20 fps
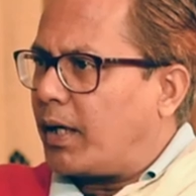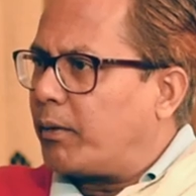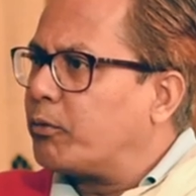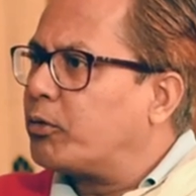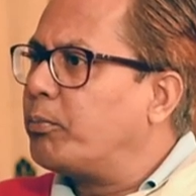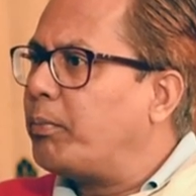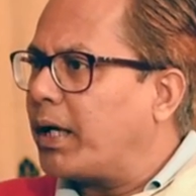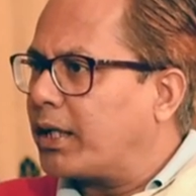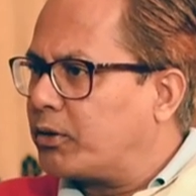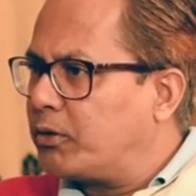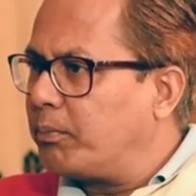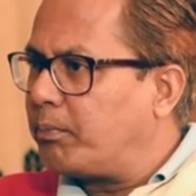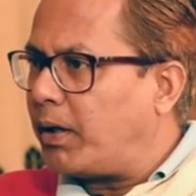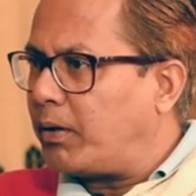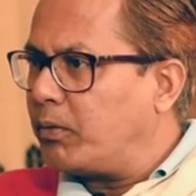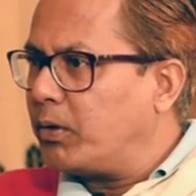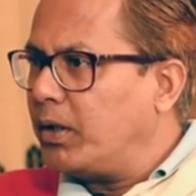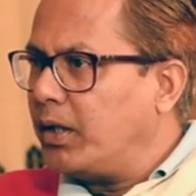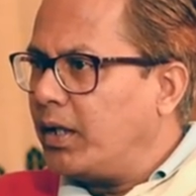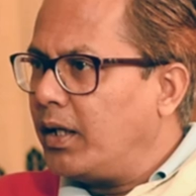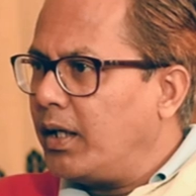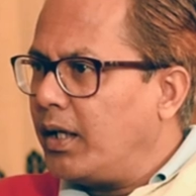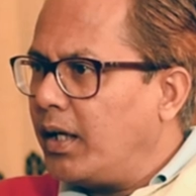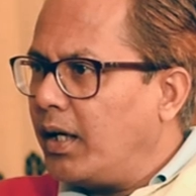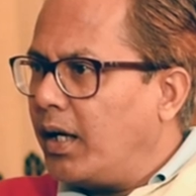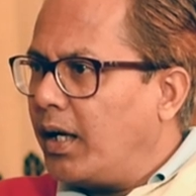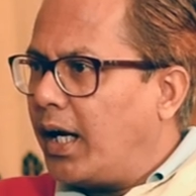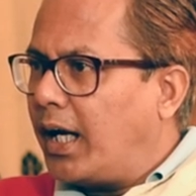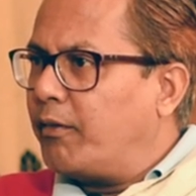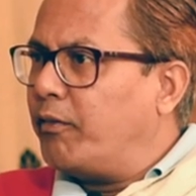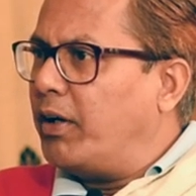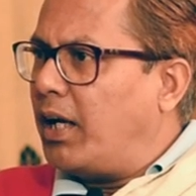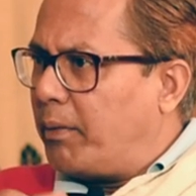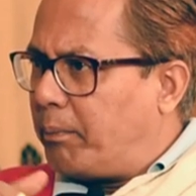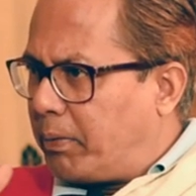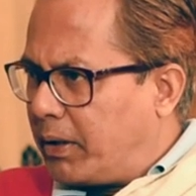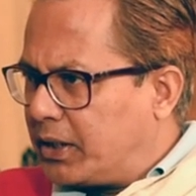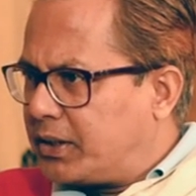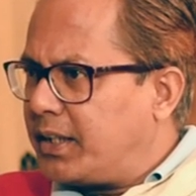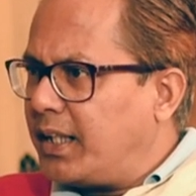come back to power. And we
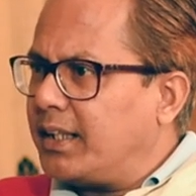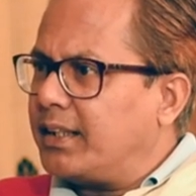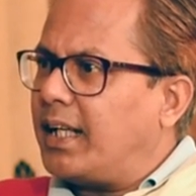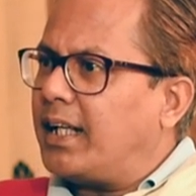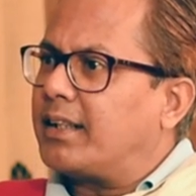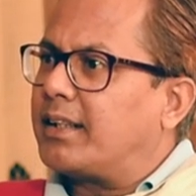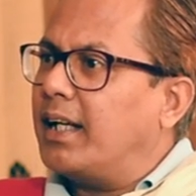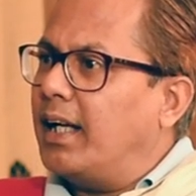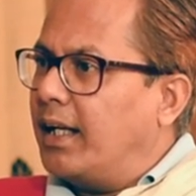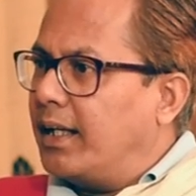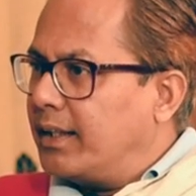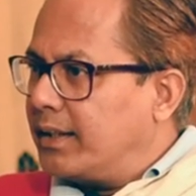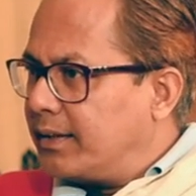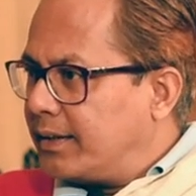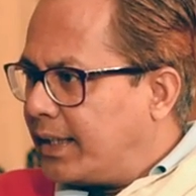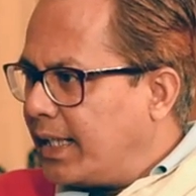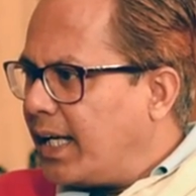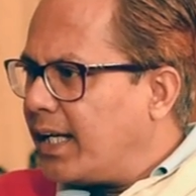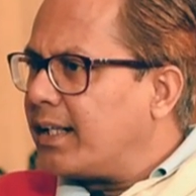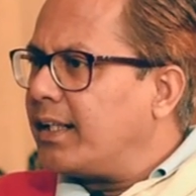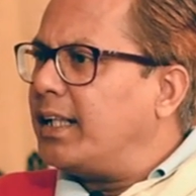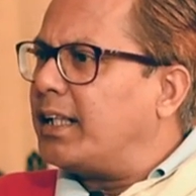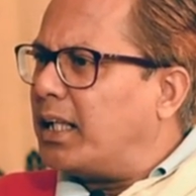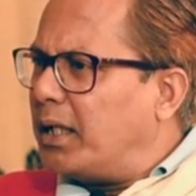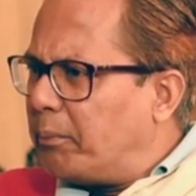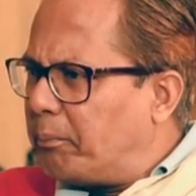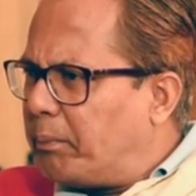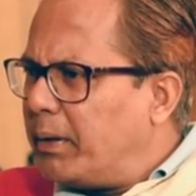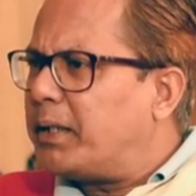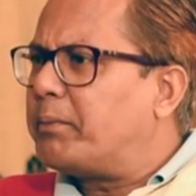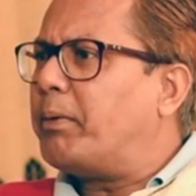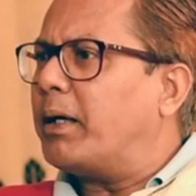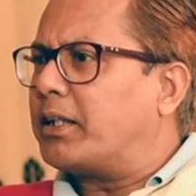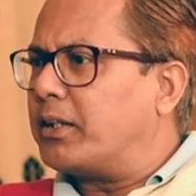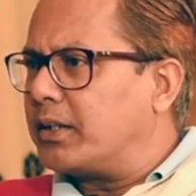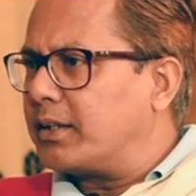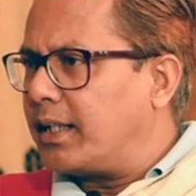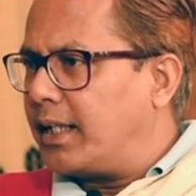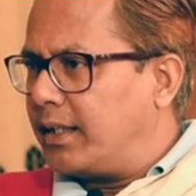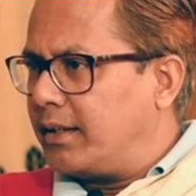appreciate that they are little bit
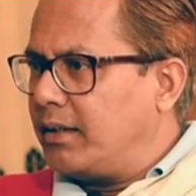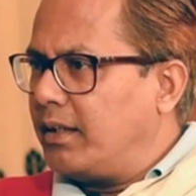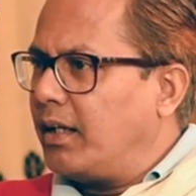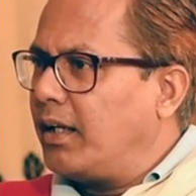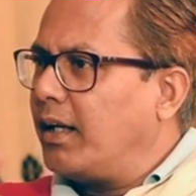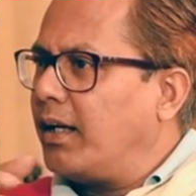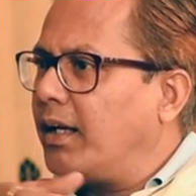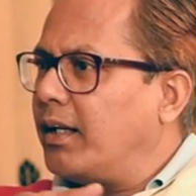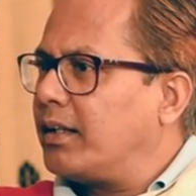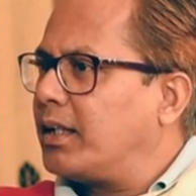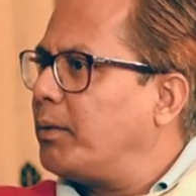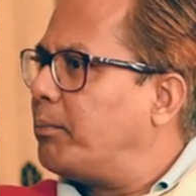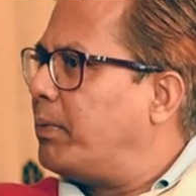better than the